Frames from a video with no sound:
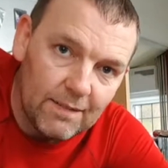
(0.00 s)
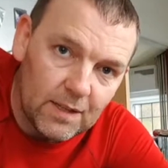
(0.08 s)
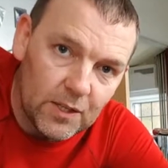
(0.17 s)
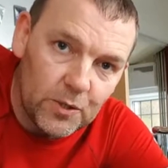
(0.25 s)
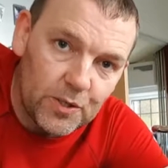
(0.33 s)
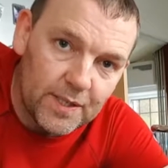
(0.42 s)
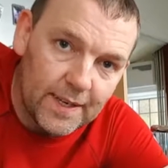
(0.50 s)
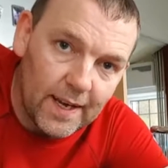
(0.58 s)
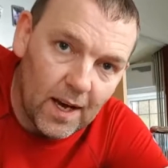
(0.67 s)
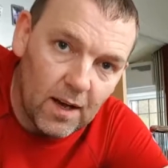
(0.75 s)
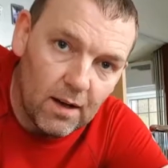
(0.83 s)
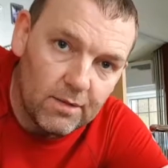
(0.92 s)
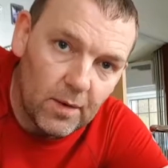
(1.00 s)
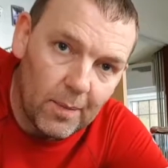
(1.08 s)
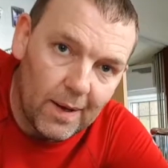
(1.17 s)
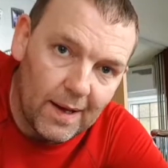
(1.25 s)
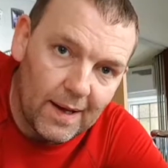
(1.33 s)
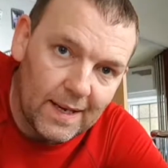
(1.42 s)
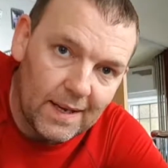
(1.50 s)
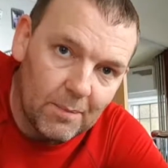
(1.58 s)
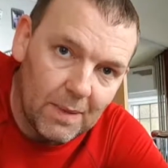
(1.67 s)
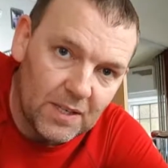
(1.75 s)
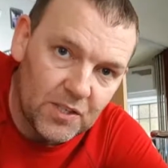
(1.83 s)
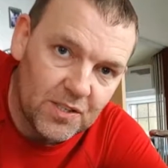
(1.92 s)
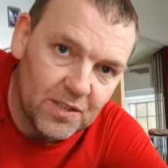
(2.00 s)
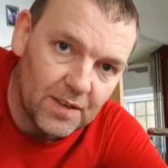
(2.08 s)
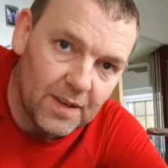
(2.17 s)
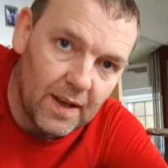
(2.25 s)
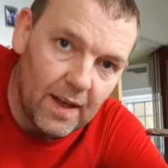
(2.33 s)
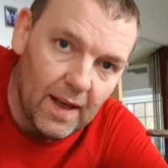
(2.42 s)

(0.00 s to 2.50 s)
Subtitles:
evolution of my mash tun.